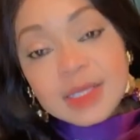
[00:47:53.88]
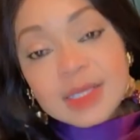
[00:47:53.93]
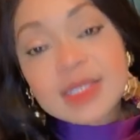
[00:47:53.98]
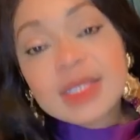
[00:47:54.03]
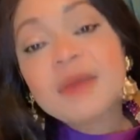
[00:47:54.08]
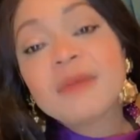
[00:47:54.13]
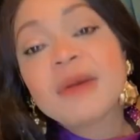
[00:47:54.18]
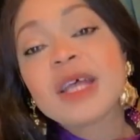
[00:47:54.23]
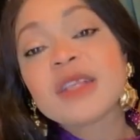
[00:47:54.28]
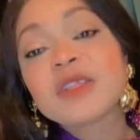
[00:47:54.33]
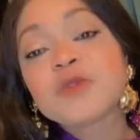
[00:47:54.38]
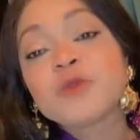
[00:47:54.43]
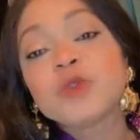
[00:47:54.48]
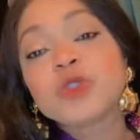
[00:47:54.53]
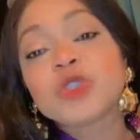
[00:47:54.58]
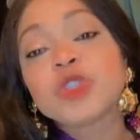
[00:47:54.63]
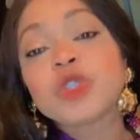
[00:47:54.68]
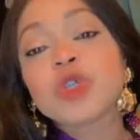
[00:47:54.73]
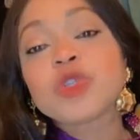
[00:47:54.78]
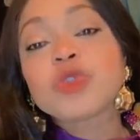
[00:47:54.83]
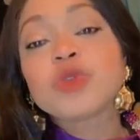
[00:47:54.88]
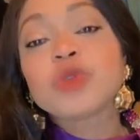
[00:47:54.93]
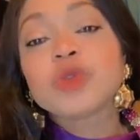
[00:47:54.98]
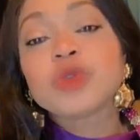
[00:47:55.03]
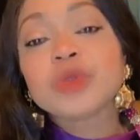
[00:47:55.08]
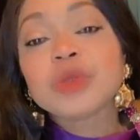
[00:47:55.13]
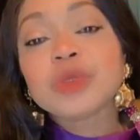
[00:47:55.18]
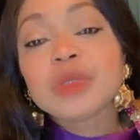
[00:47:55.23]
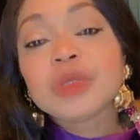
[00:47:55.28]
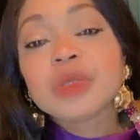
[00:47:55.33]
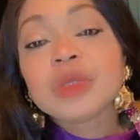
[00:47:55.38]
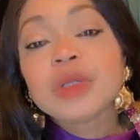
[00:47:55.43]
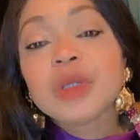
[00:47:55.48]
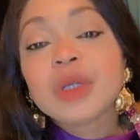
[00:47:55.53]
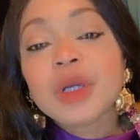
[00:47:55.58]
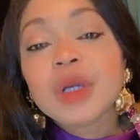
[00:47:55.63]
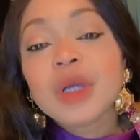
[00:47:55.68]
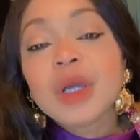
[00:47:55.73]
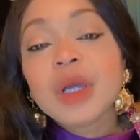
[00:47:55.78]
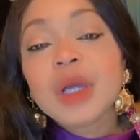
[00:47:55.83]
Same as Funsho. So,
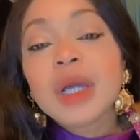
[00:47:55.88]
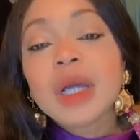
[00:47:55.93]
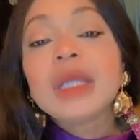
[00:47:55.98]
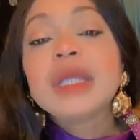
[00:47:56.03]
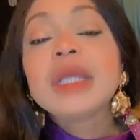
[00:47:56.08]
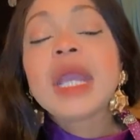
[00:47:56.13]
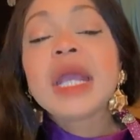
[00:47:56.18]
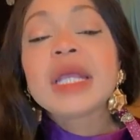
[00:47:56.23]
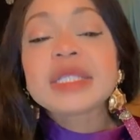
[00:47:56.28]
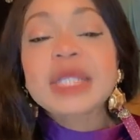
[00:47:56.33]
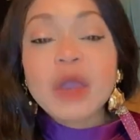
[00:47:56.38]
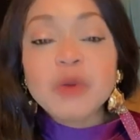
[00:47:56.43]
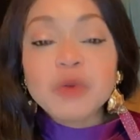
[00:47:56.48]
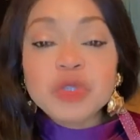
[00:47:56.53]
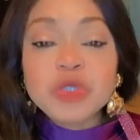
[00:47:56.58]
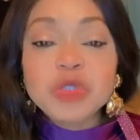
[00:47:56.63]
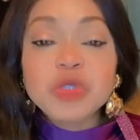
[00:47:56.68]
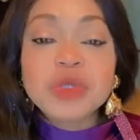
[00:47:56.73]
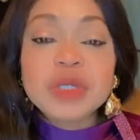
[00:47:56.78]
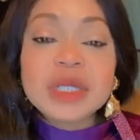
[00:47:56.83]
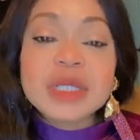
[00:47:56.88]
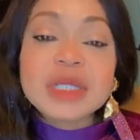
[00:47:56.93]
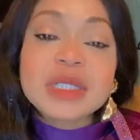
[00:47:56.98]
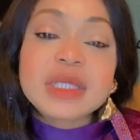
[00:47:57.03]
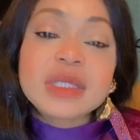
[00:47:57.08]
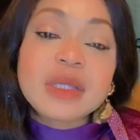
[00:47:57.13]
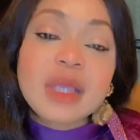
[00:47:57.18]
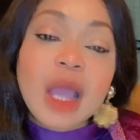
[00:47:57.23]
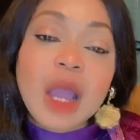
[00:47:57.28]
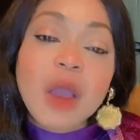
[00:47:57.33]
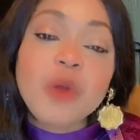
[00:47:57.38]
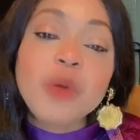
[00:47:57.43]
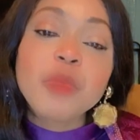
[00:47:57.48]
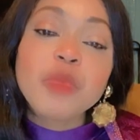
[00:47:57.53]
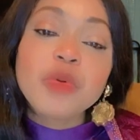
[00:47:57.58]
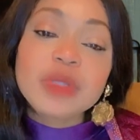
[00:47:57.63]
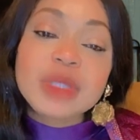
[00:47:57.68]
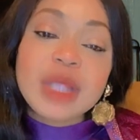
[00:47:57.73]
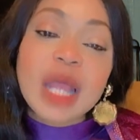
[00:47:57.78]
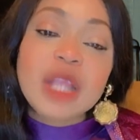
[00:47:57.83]
yes, I will do it. I
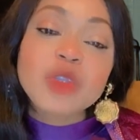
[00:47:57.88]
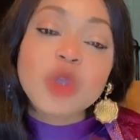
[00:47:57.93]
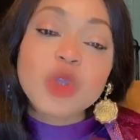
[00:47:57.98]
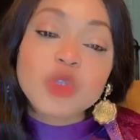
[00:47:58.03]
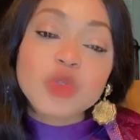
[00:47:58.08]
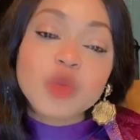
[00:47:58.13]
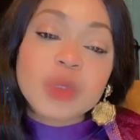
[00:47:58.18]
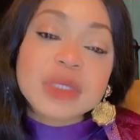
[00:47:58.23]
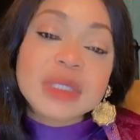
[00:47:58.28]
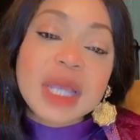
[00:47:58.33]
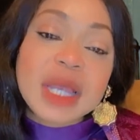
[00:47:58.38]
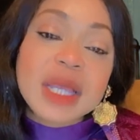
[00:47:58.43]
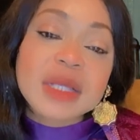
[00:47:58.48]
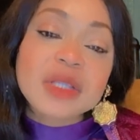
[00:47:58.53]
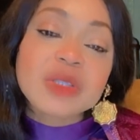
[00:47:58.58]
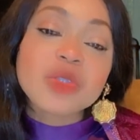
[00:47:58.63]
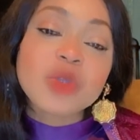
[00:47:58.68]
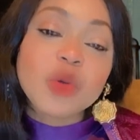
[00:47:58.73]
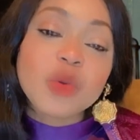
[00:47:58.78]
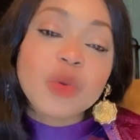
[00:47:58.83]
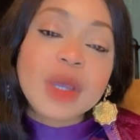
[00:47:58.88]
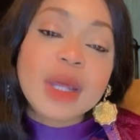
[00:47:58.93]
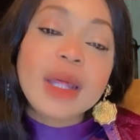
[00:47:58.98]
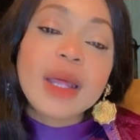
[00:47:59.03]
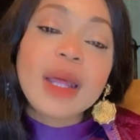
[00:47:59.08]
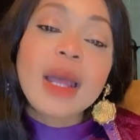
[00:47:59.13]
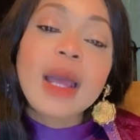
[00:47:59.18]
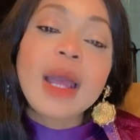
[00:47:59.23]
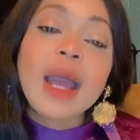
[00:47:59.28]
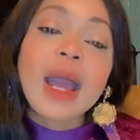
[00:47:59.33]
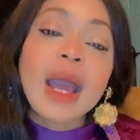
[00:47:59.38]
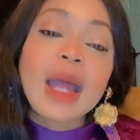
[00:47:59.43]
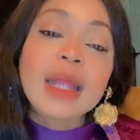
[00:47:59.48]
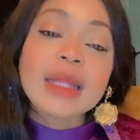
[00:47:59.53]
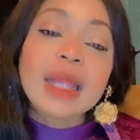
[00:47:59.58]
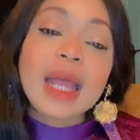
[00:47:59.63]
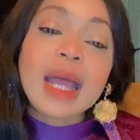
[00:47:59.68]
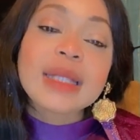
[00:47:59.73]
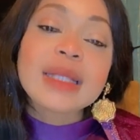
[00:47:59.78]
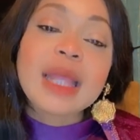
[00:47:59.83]
will put that hot water in towel
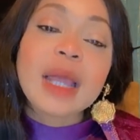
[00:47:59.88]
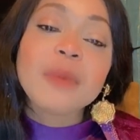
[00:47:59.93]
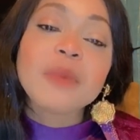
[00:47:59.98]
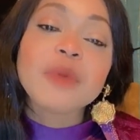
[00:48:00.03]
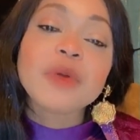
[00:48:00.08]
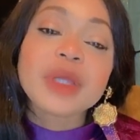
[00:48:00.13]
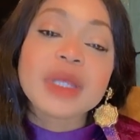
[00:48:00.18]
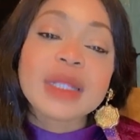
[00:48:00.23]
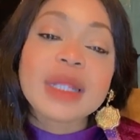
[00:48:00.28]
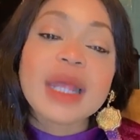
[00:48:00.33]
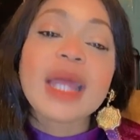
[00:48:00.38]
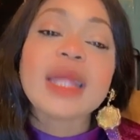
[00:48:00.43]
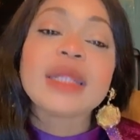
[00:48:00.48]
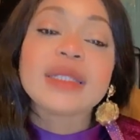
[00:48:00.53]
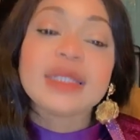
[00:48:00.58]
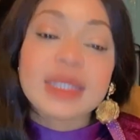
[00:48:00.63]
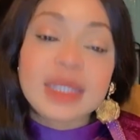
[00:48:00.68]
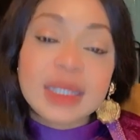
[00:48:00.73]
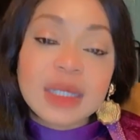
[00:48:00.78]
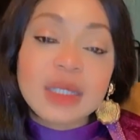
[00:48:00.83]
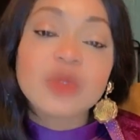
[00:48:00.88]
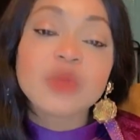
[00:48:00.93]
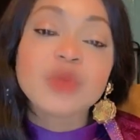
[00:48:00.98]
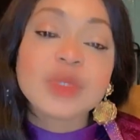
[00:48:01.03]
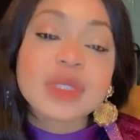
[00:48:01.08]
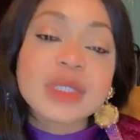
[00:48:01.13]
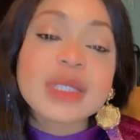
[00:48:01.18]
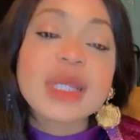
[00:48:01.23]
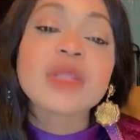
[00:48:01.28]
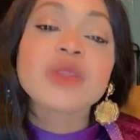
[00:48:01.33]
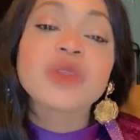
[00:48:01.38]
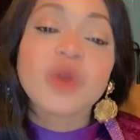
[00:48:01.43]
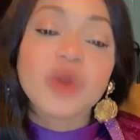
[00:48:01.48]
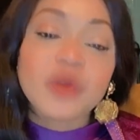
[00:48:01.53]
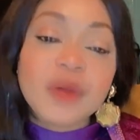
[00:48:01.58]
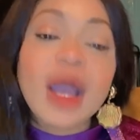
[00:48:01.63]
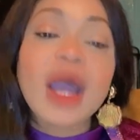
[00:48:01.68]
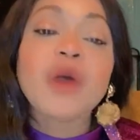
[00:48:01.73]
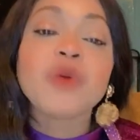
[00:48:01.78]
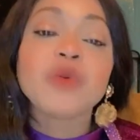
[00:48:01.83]
and add a booking and inhale with head
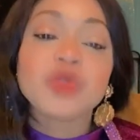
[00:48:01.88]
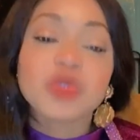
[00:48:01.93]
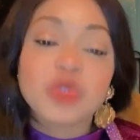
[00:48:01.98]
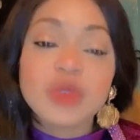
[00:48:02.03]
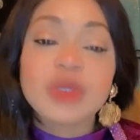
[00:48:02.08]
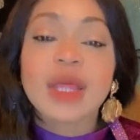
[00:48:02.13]
cover. I will